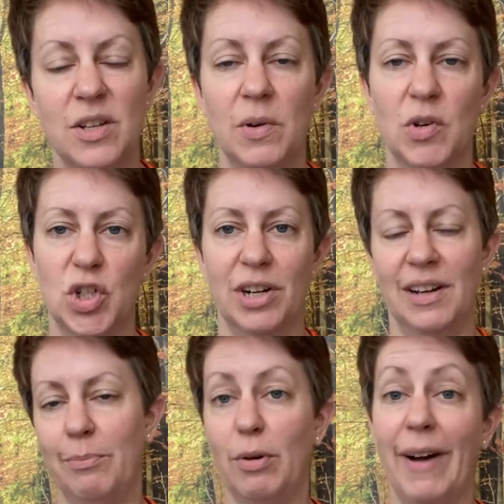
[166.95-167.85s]
We're not trying
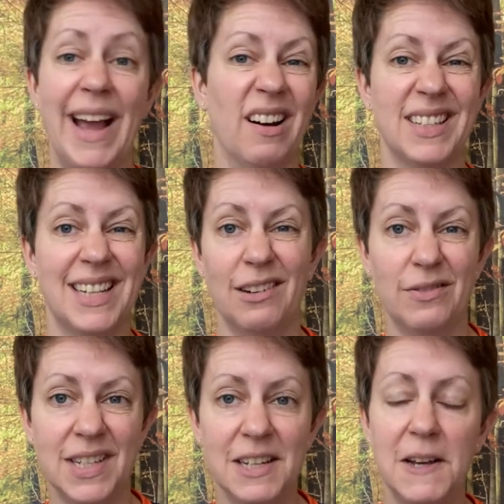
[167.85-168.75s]
to berate
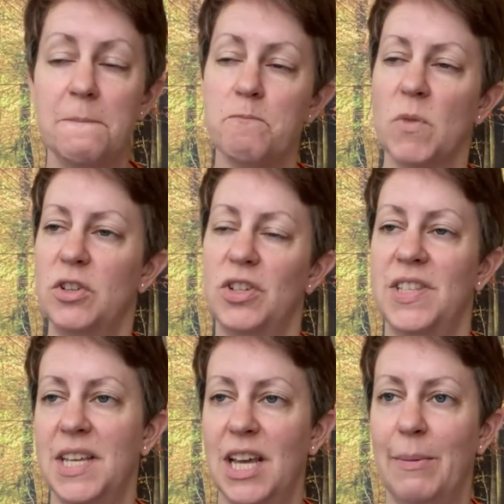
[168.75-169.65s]
ourselves here, just
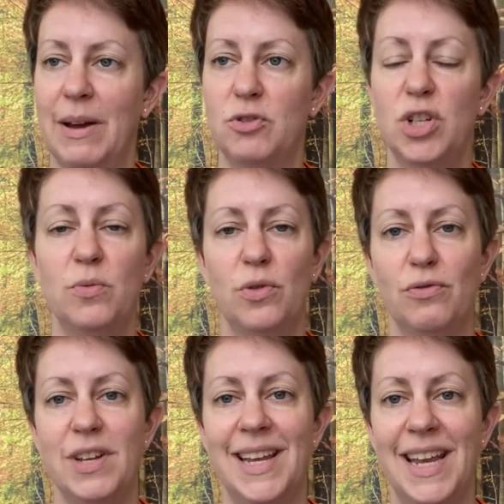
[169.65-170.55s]
thinking about 2 or
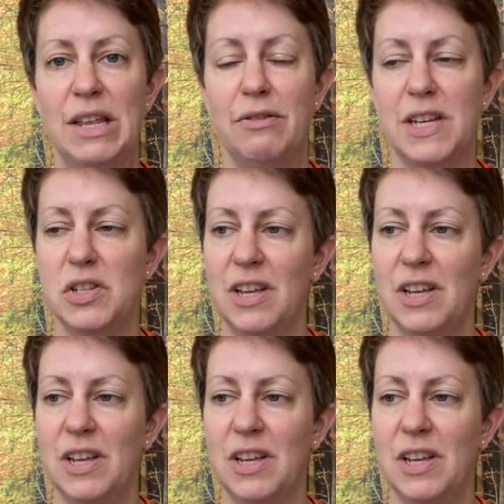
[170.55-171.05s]
3 key things.